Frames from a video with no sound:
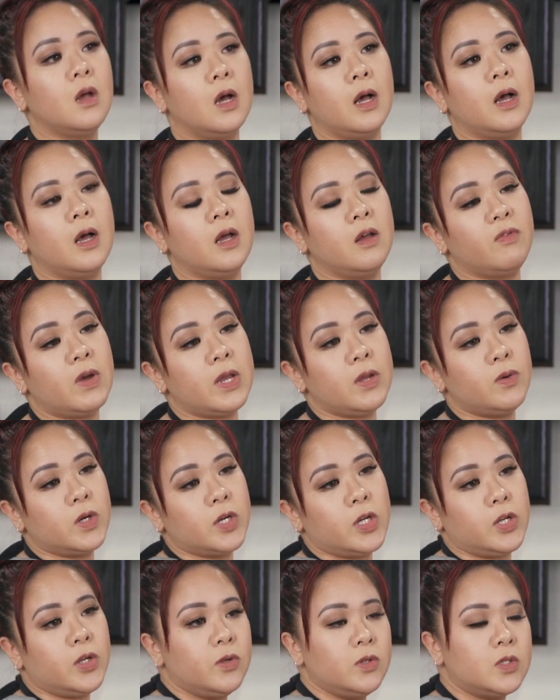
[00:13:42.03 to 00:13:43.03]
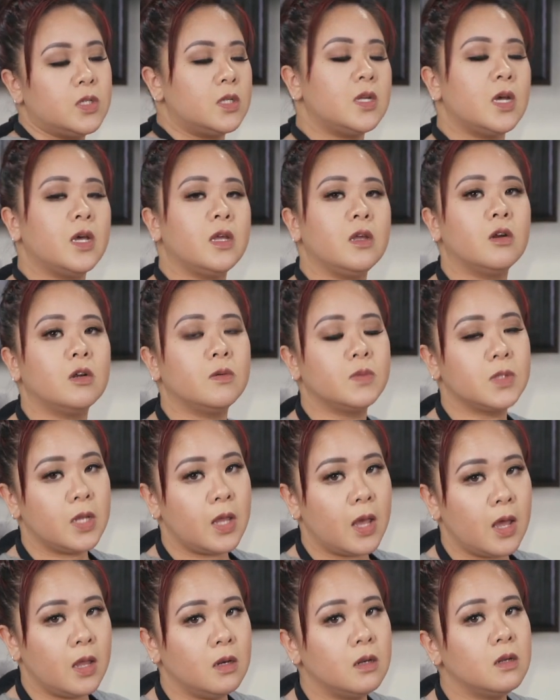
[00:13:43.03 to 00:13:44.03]
uh, if I were to use Italian herbs
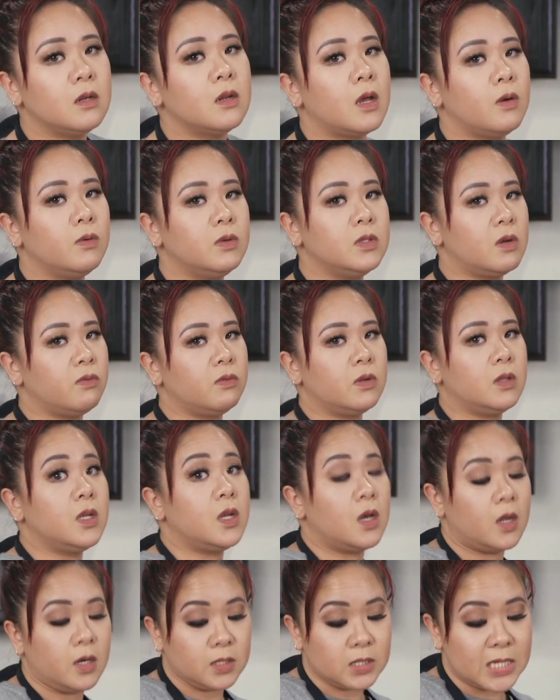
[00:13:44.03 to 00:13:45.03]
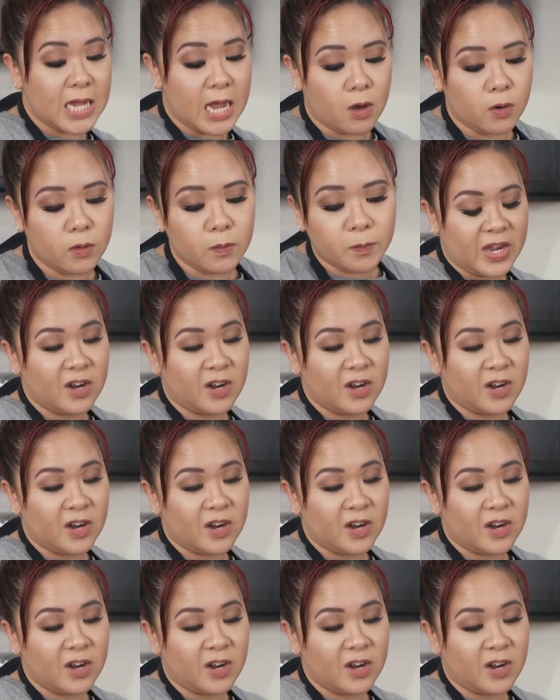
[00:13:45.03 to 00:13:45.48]
again, I would definitely cut it down.